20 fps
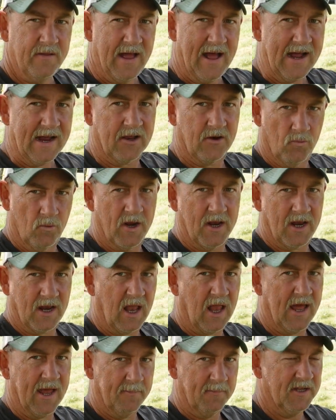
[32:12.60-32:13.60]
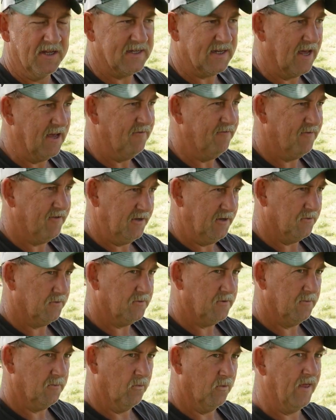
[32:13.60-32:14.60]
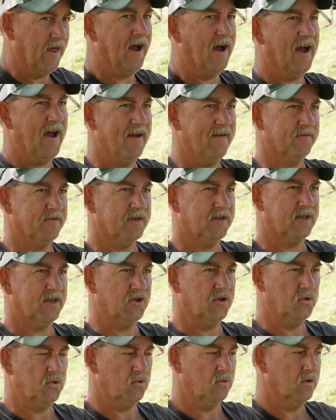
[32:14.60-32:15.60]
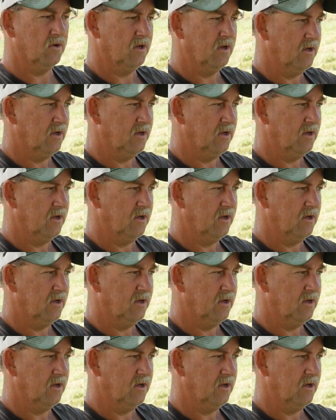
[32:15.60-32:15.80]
I can reclaim this hayfield without having to